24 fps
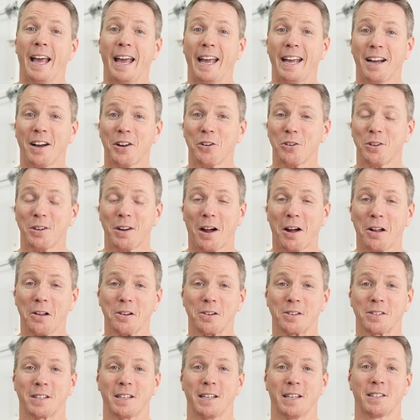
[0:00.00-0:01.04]

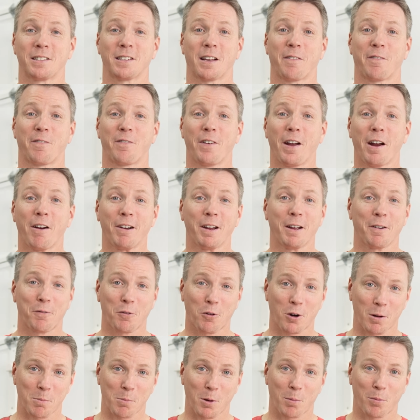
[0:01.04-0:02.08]
$800 is a very
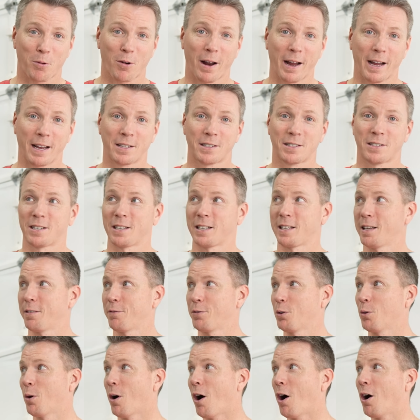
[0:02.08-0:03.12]
affordable price to give
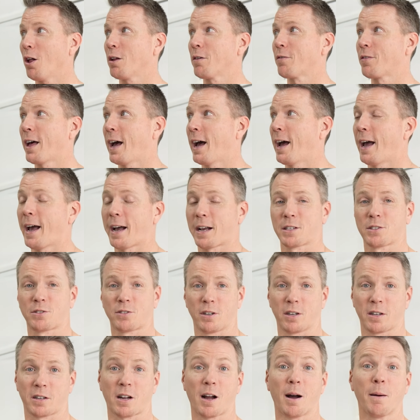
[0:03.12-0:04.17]
you all of that
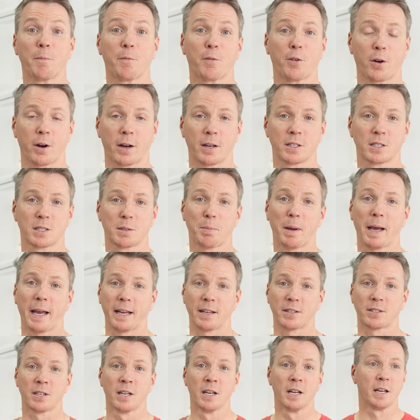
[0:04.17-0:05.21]
extra comfort and
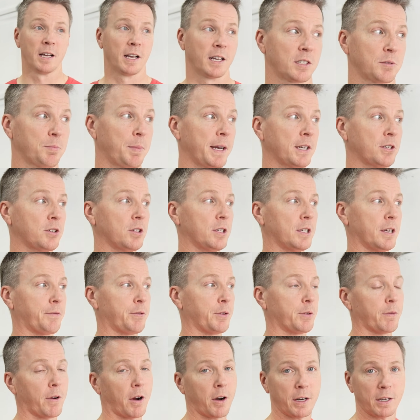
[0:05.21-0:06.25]
space, especially if
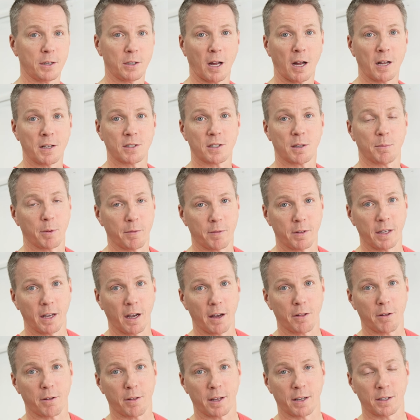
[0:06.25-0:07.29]
you've already done some of the
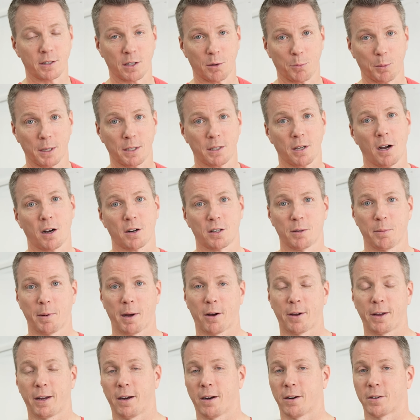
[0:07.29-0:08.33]
other things that we talked
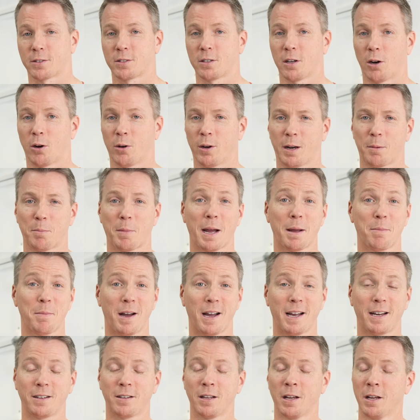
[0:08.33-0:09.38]
about here. So in my
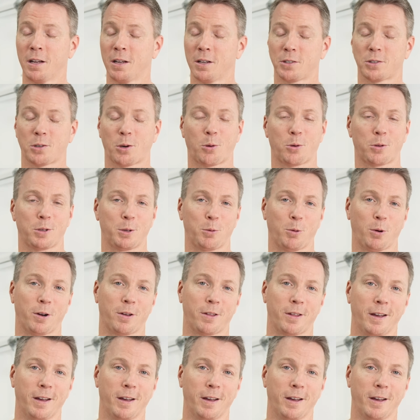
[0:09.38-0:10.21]
mind, totally worth